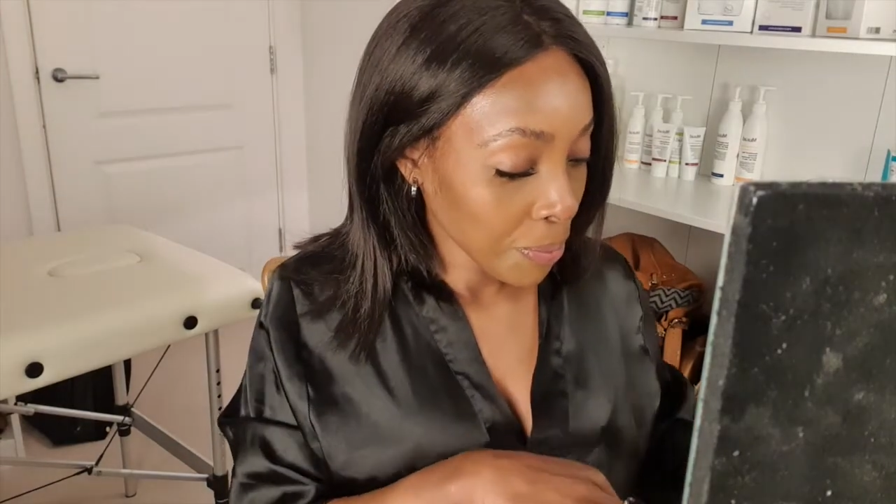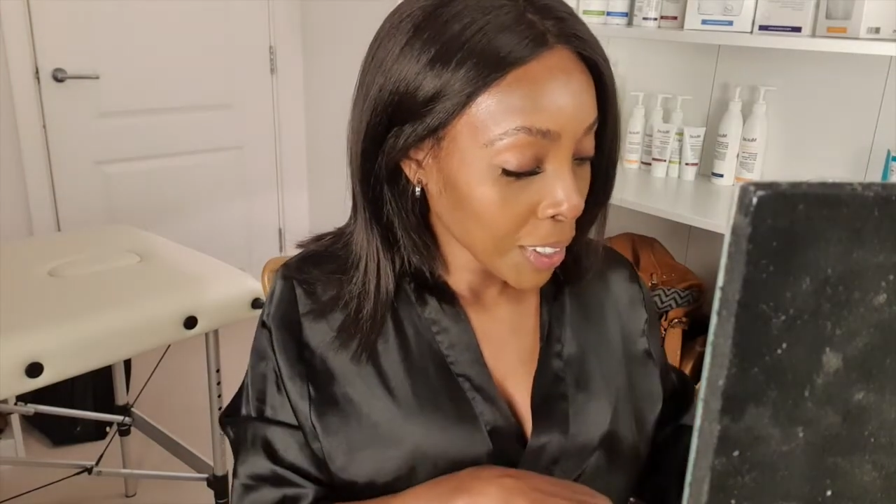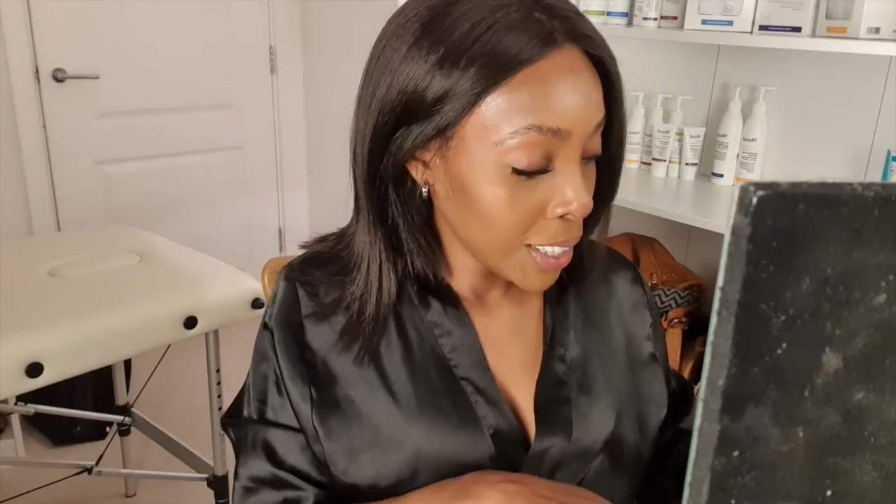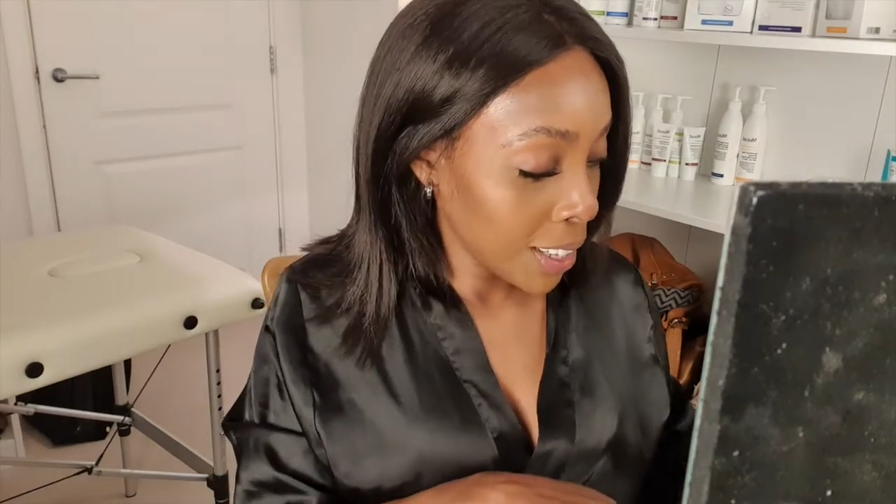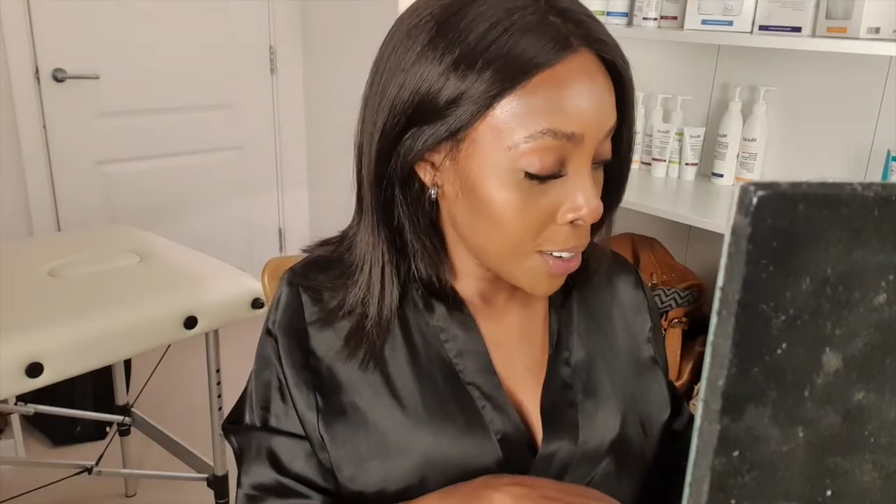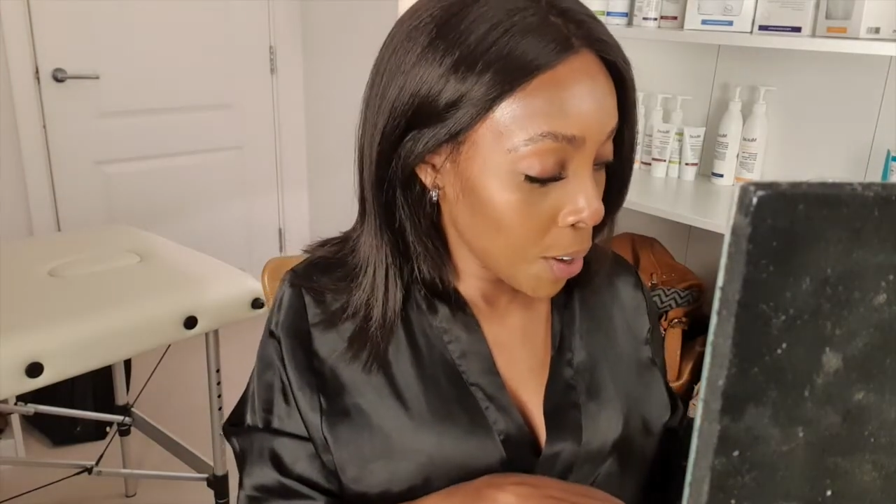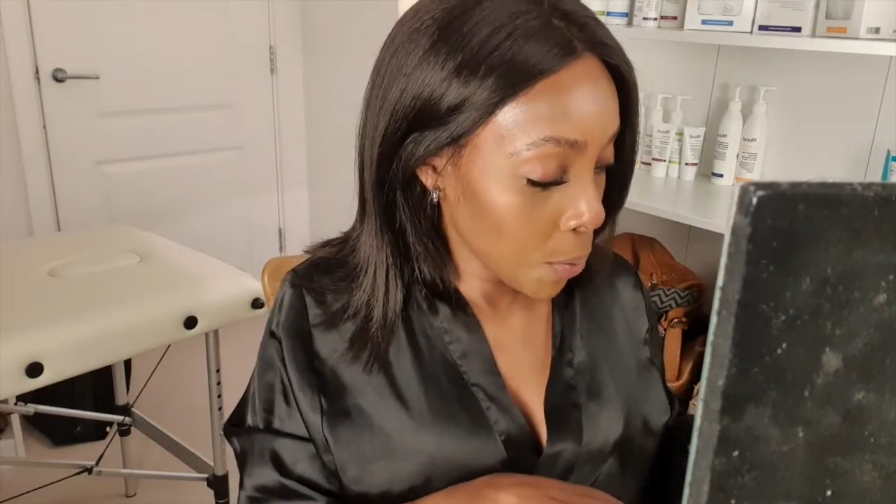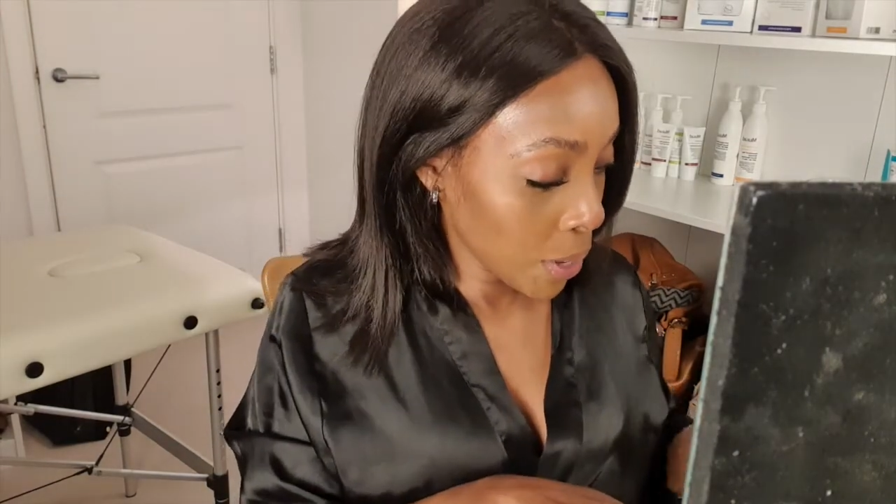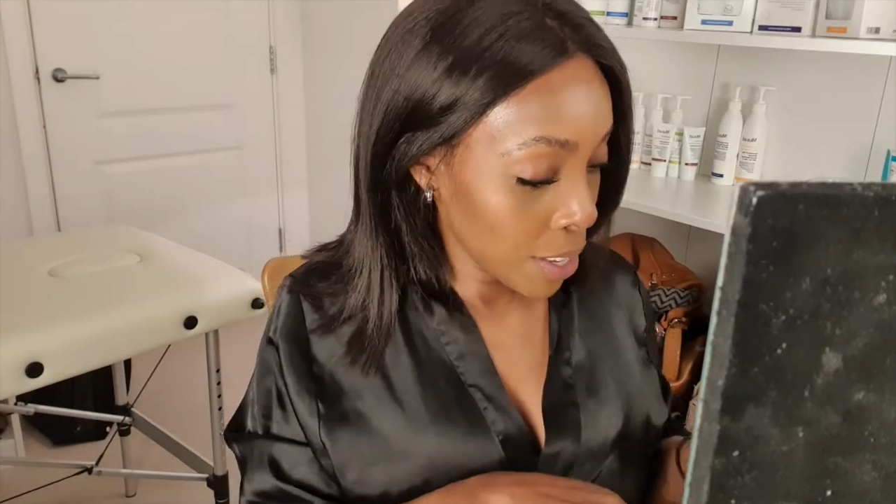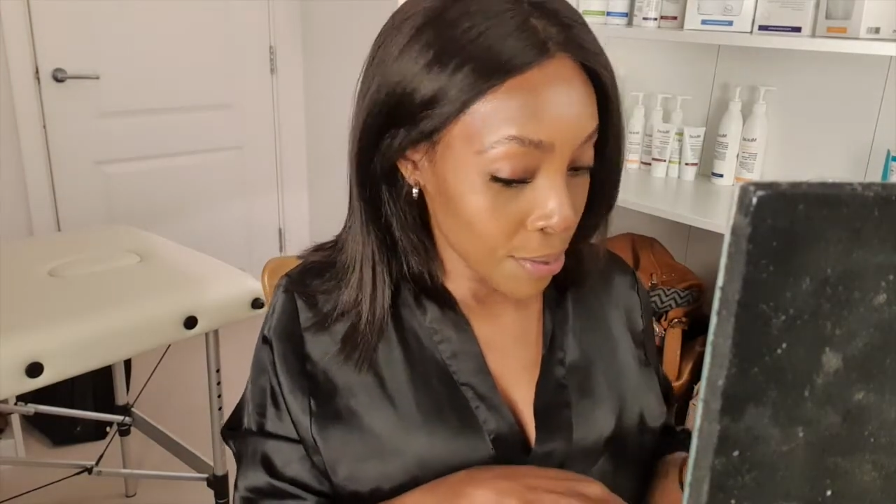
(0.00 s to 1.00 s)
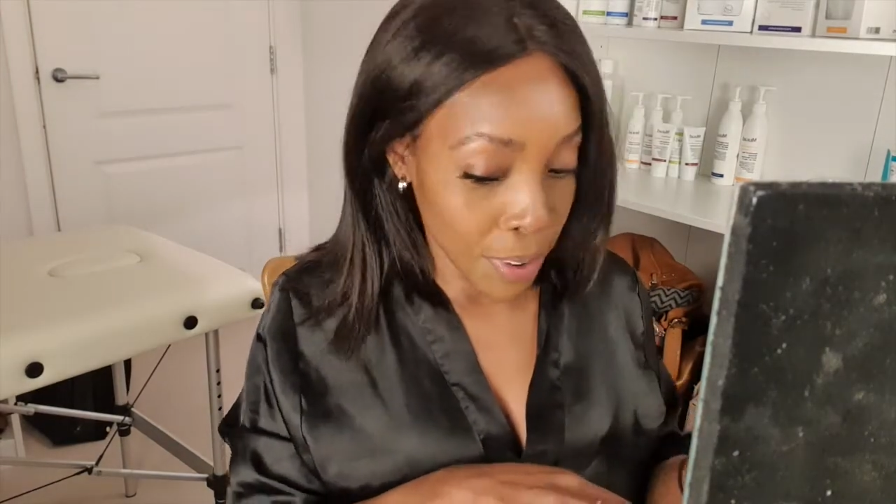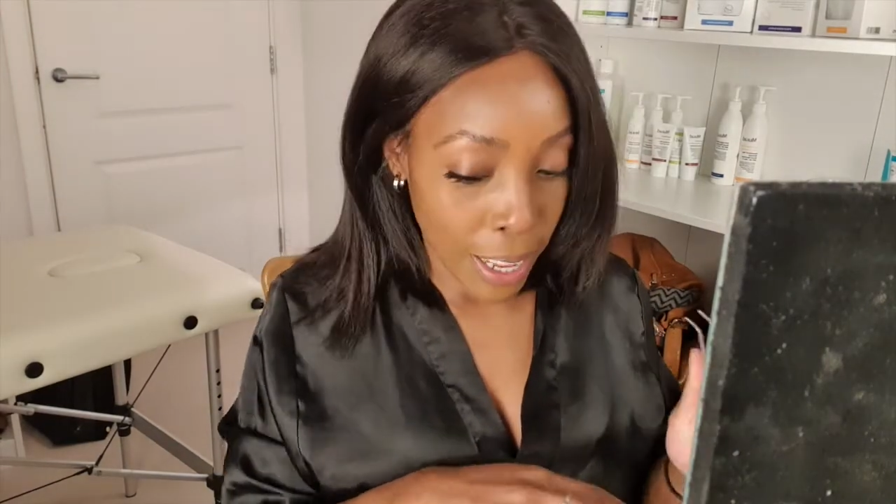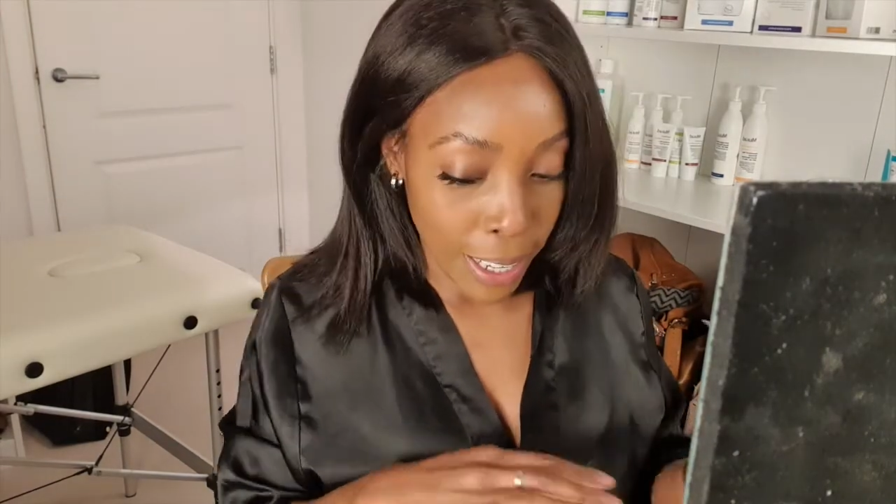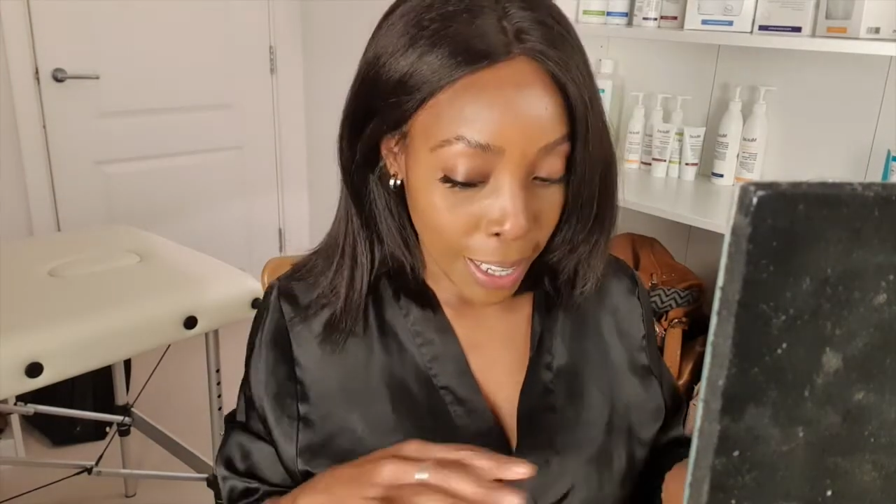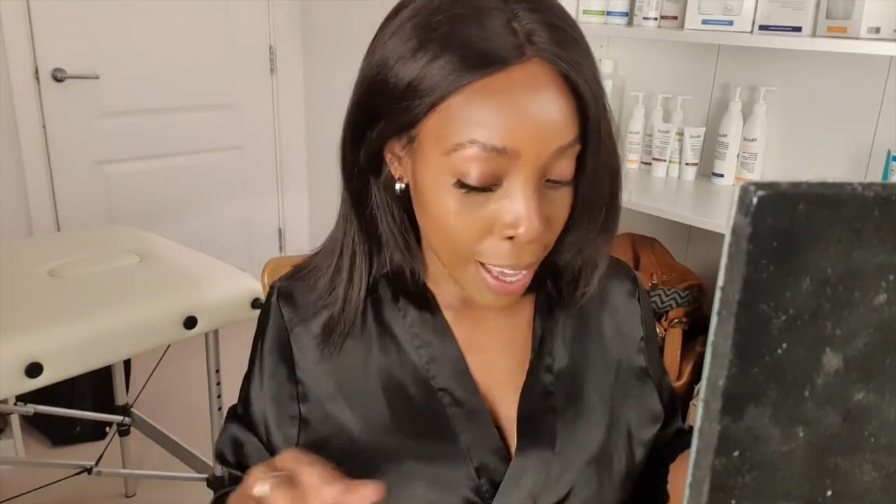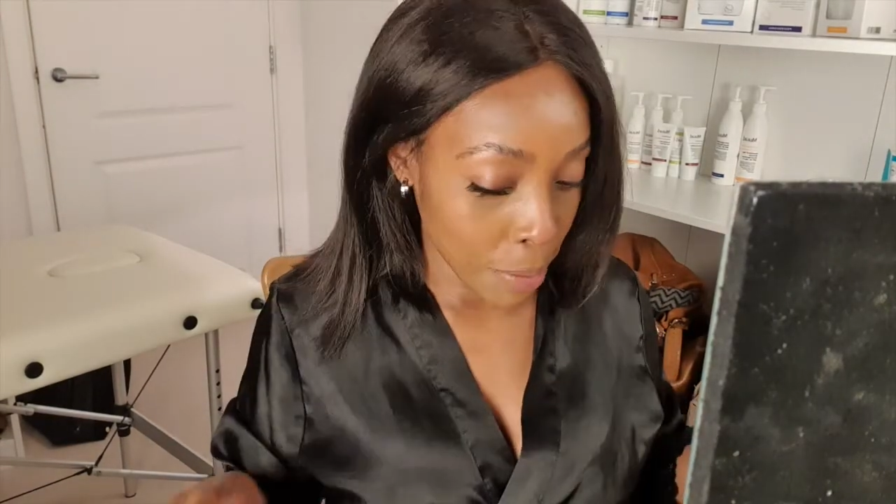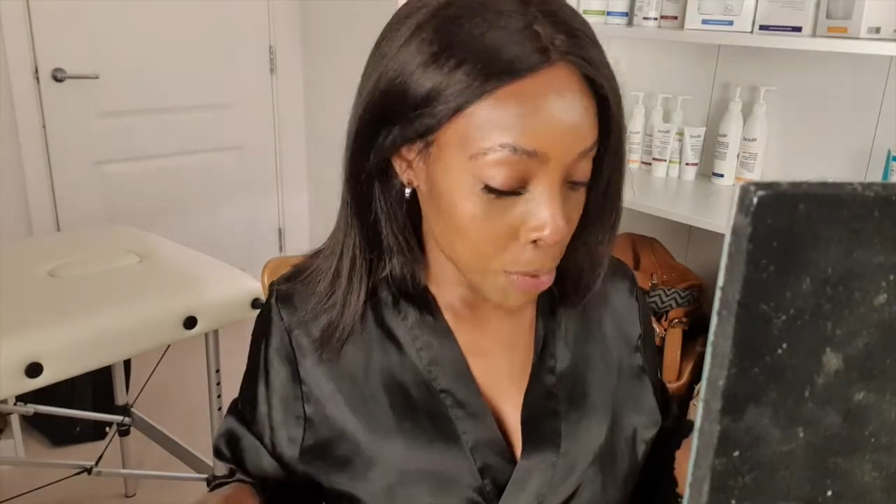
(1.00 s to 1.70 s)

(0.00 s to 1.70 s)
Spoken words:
You know when you find a game